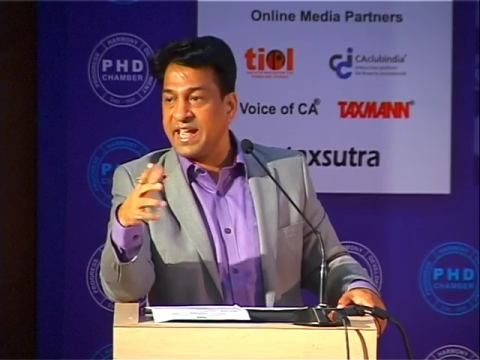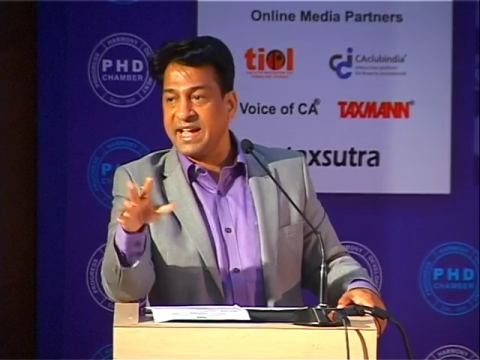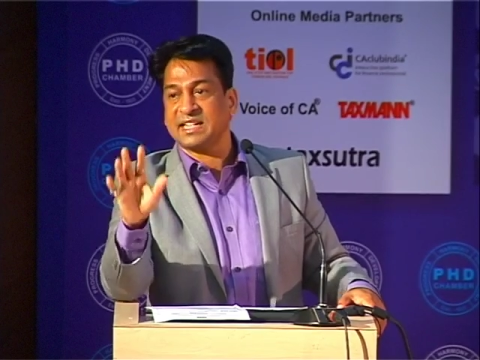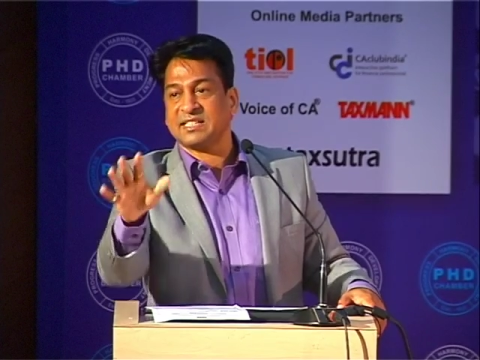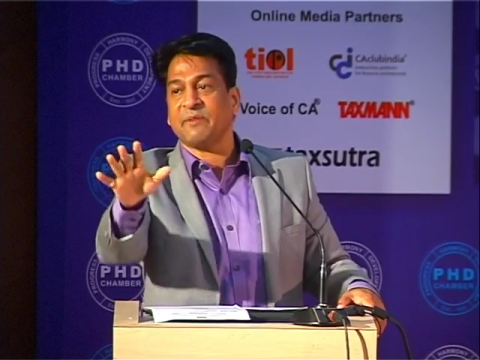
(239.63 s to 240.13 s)

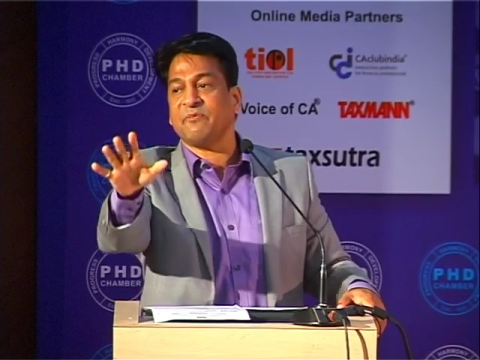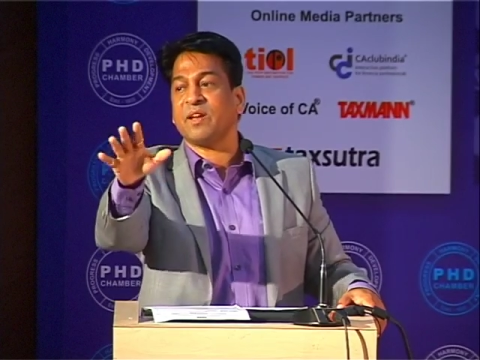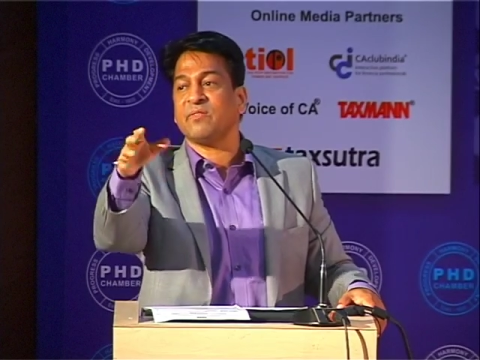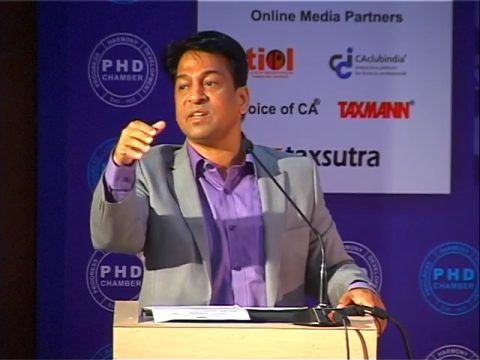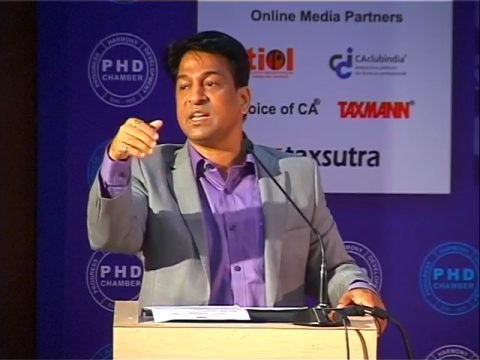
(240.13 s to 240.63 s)
except
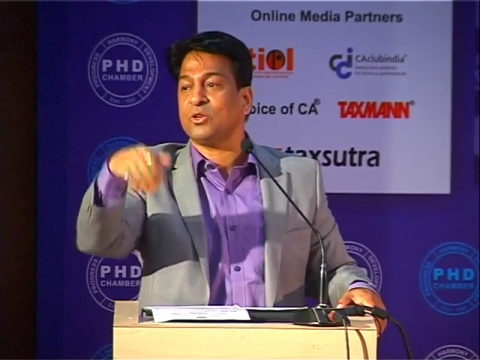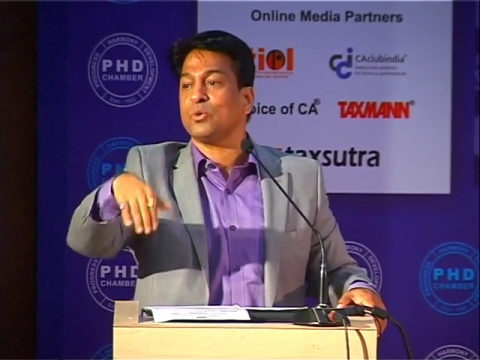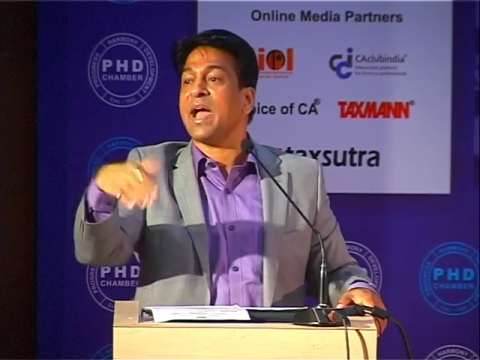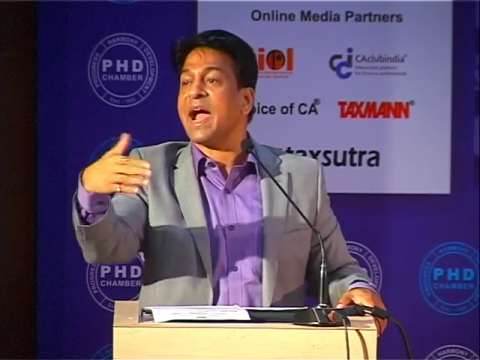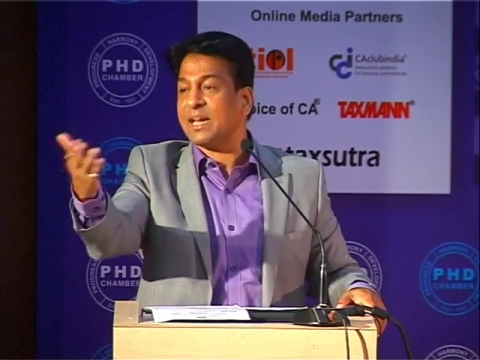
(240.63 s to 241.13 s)
when we need
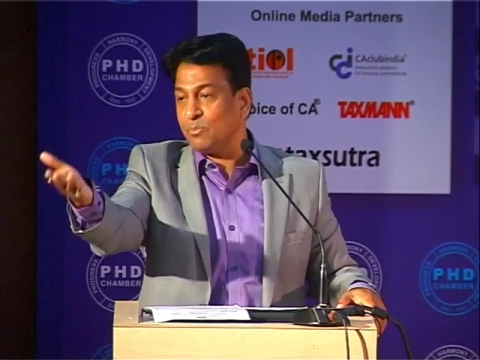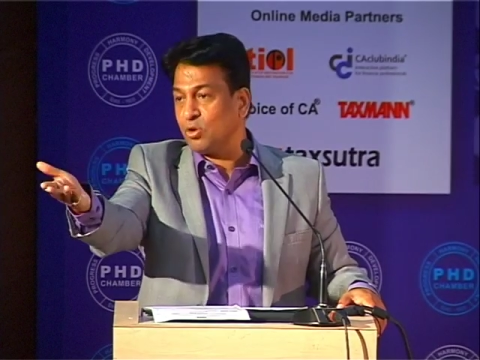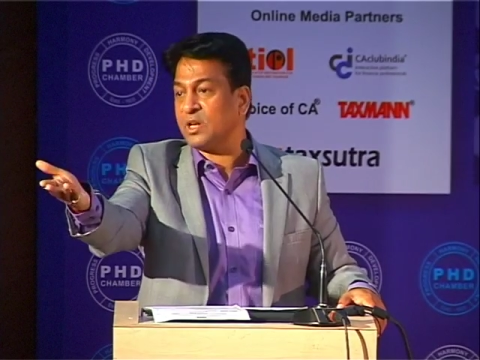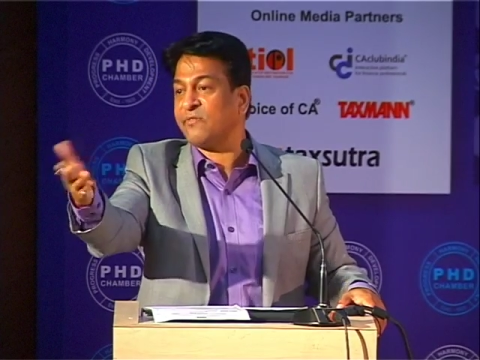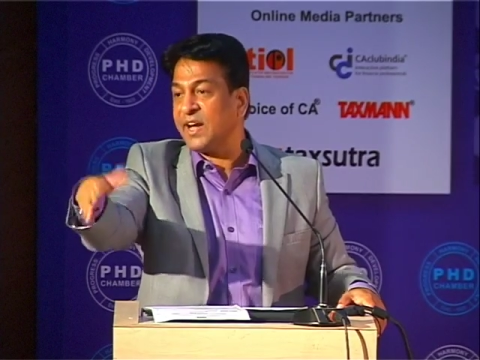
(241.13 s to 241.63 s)
to add,
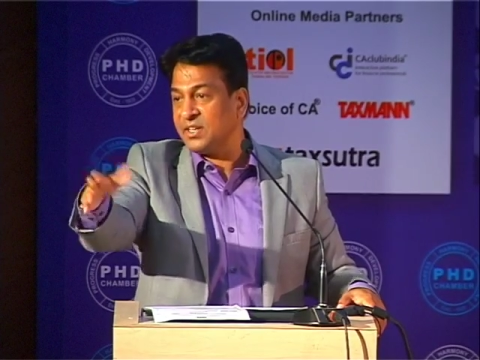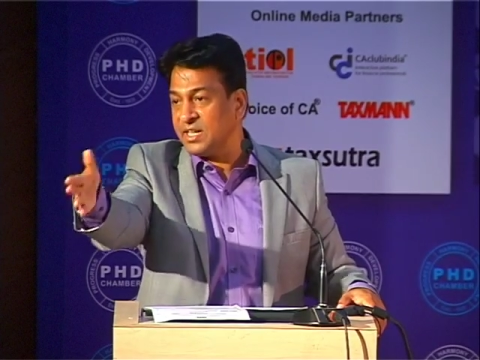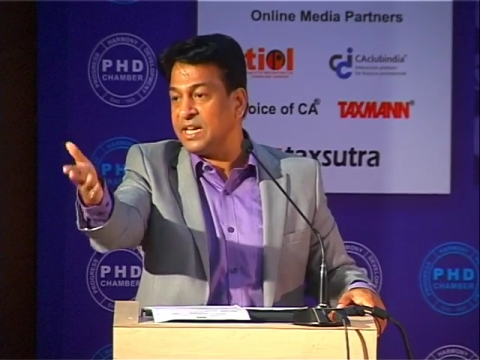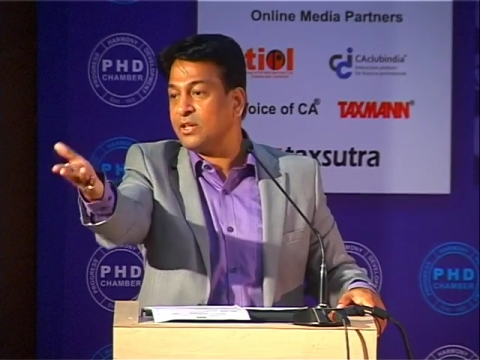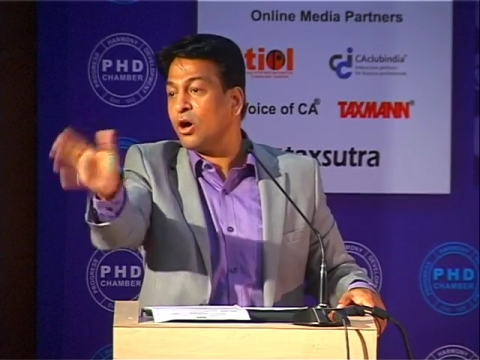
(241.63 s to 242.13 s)
modify,
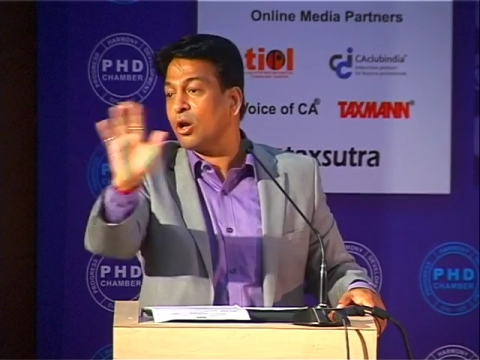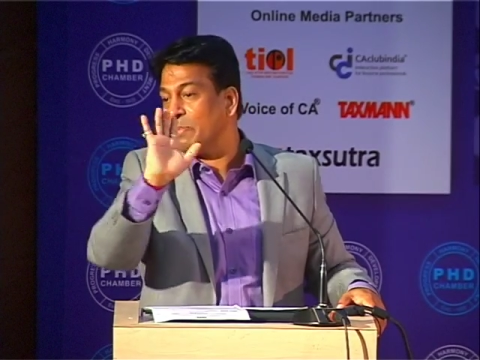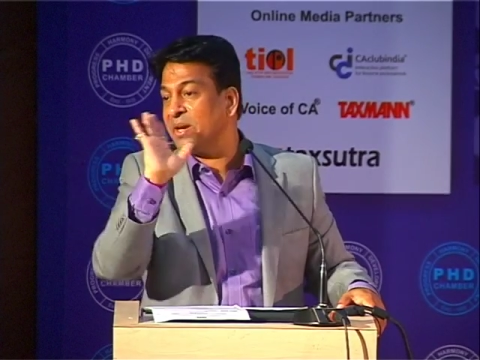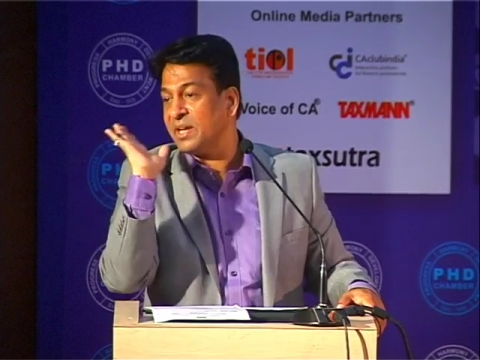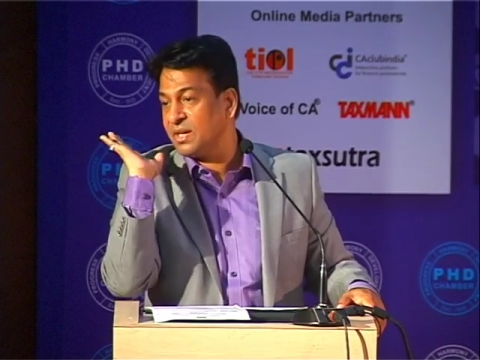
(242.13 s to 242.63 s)
delete or
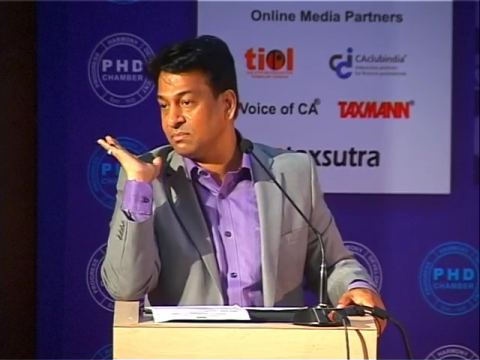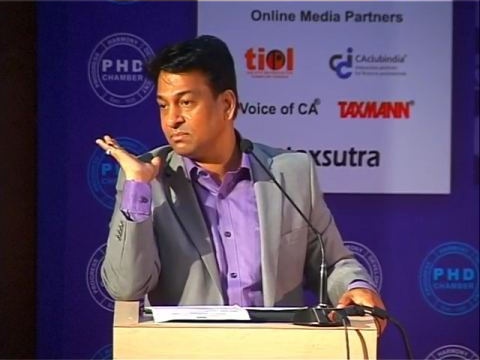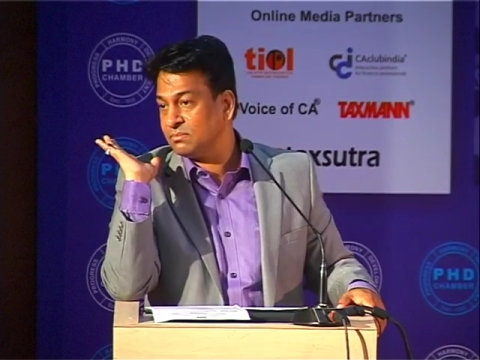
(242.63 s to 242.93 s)
pending.